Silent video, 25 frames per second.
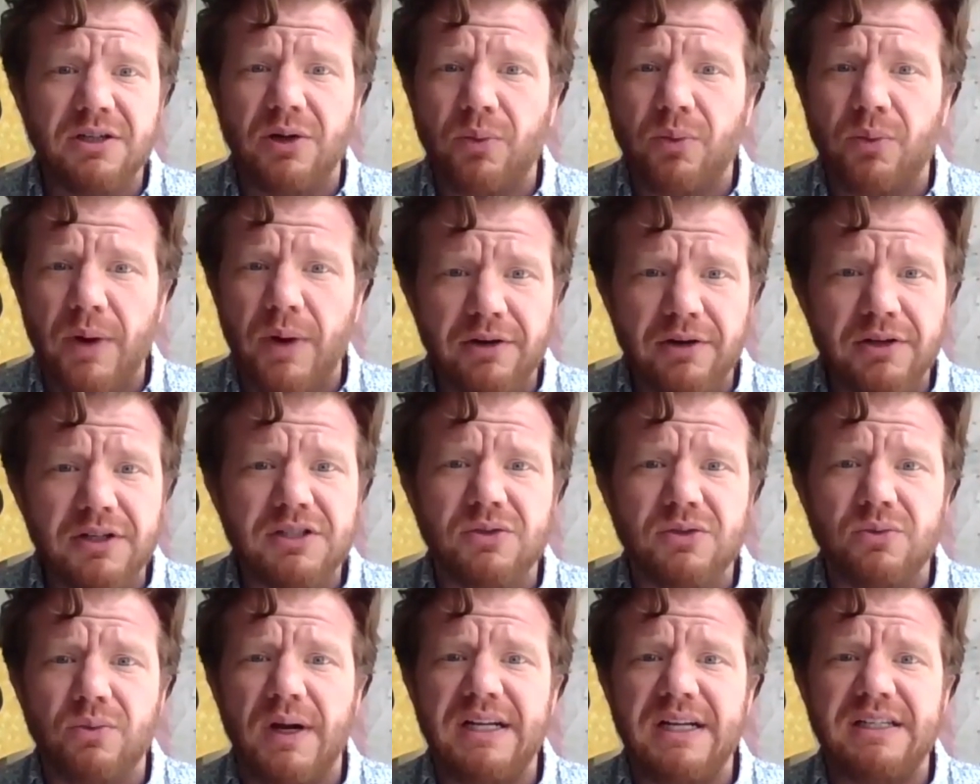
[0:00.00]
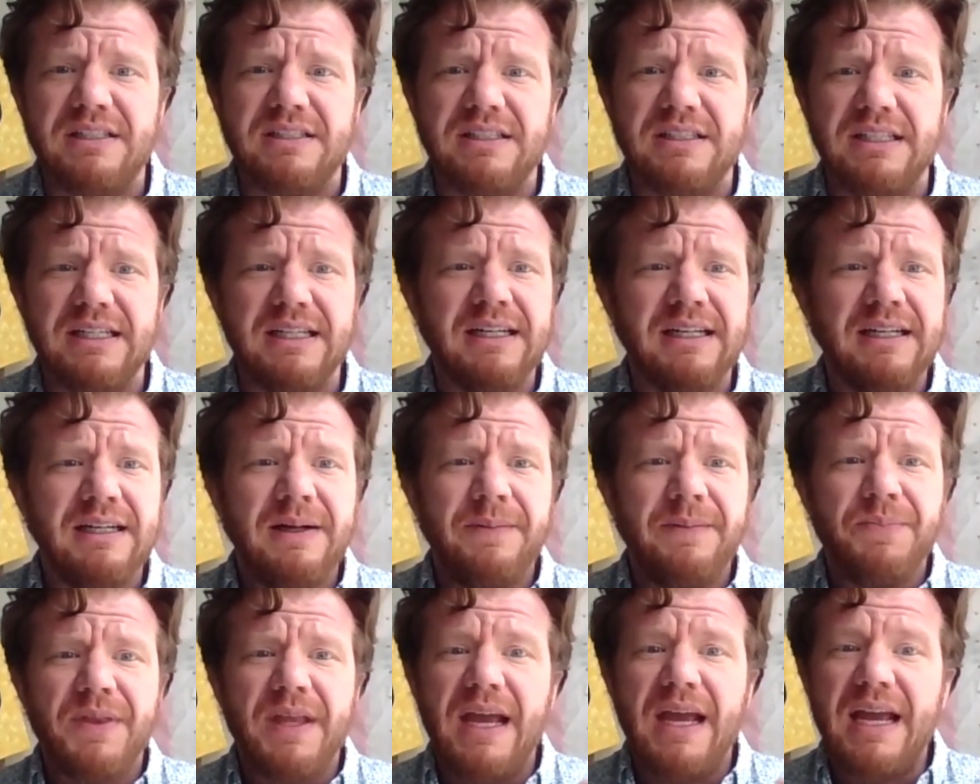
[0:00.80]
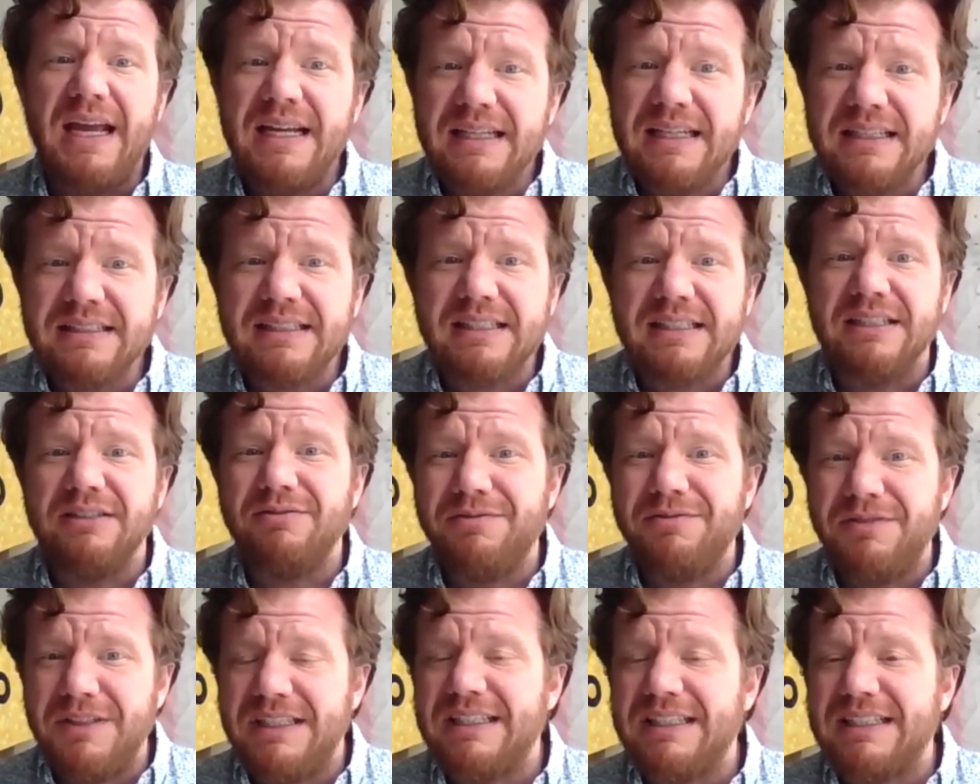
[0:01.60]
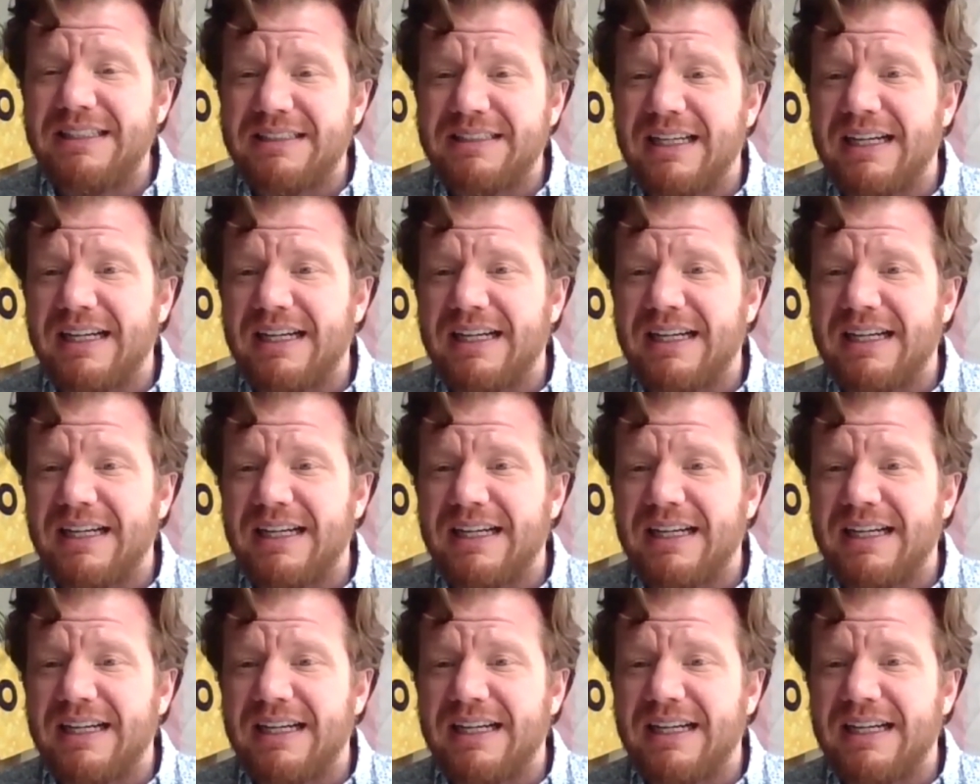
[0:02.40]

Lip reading: awareness raising, and convening